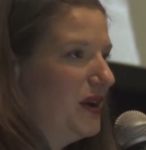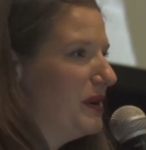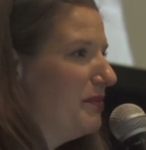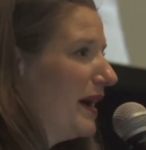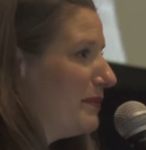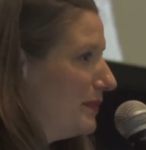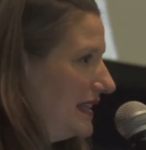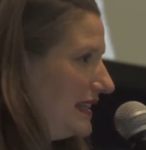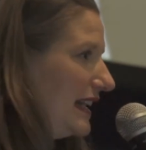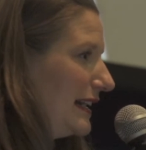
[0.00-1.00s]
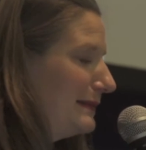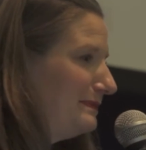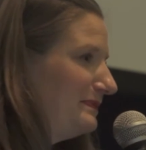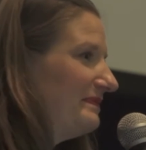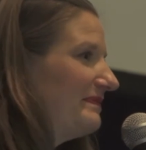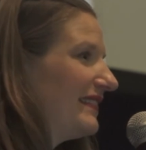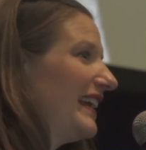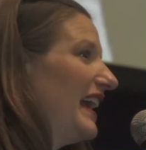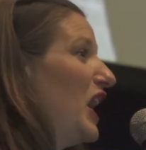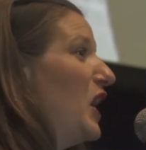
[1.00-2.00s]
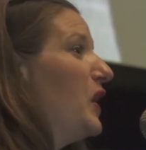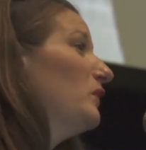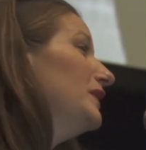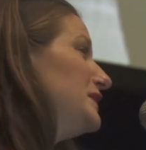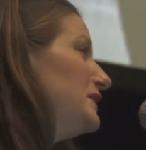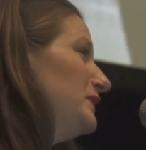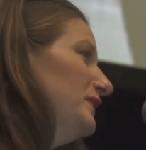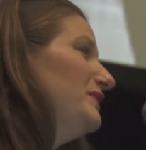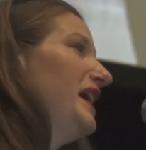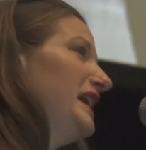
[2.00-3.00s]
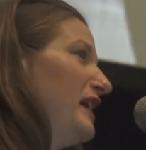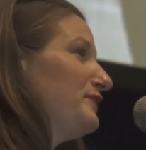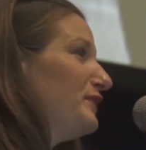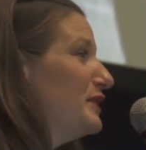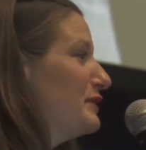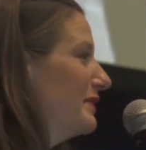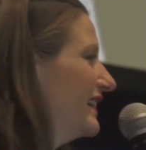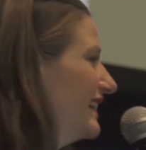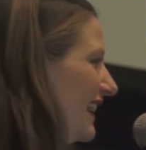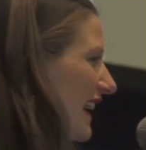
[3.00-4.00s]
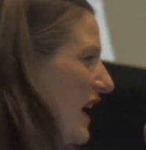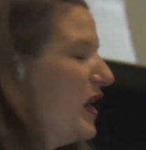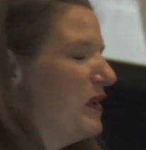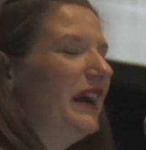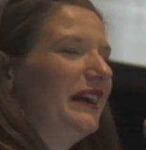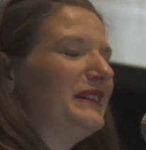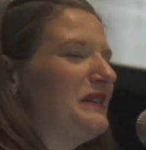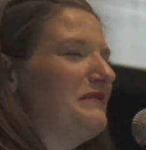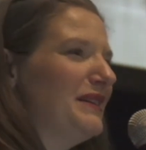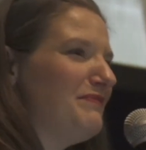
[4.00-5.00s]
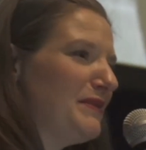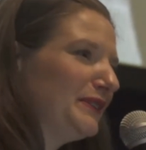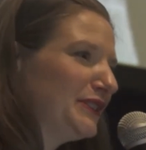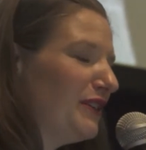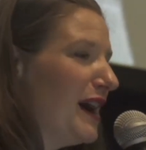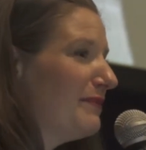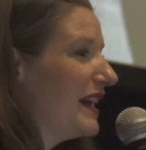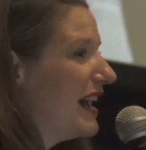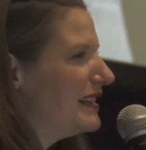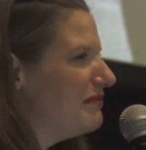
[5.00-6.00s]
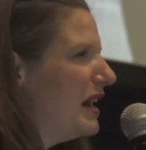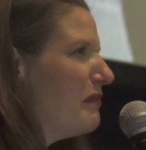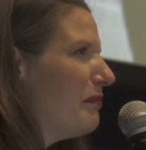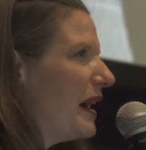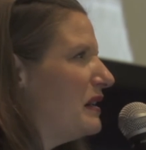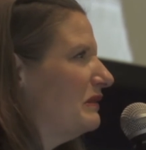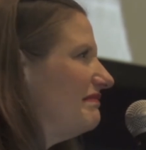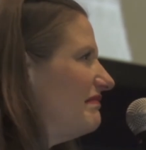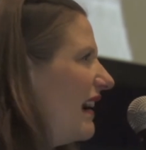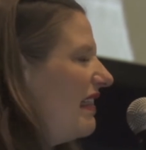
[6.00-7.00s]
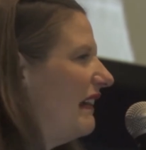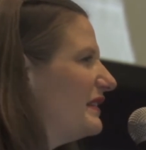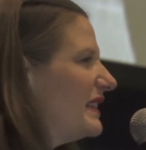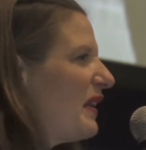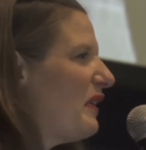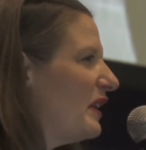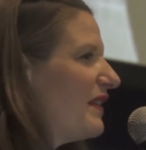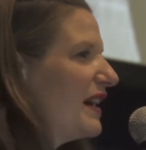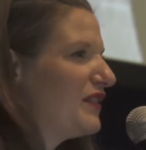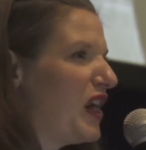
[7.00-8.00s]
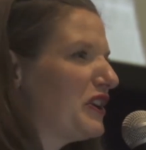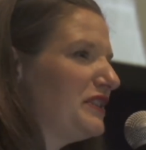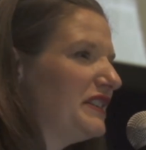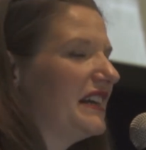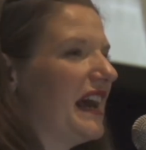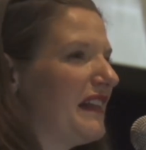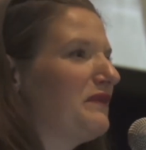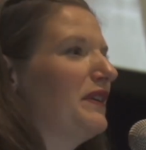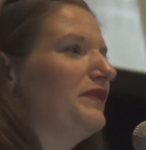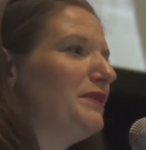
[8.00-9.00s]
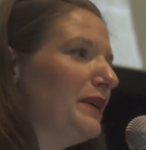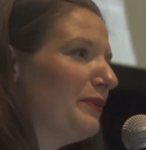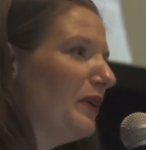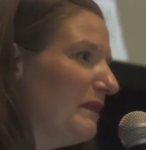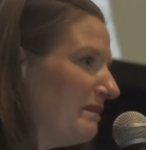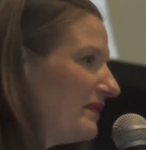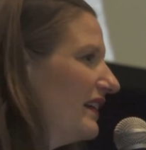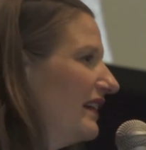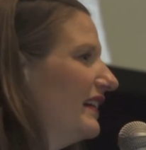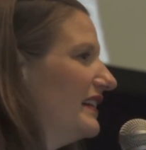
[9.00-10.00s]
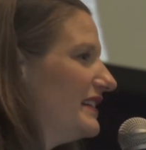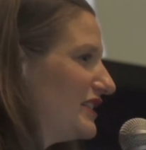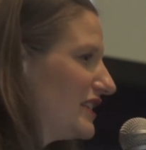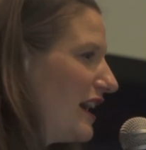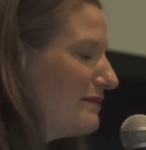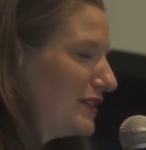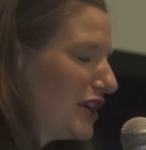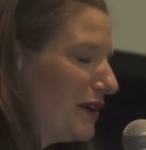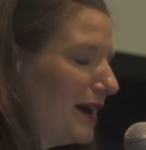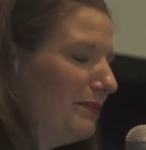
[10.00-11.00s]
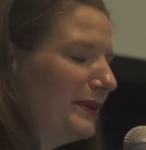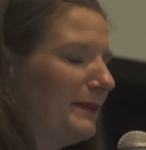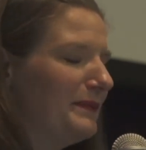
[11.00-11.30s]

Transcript: We bought pizza. We ran out of room. We had so many people show up. It cost me about, I think it was like $35 to get like 50 people to come and show up.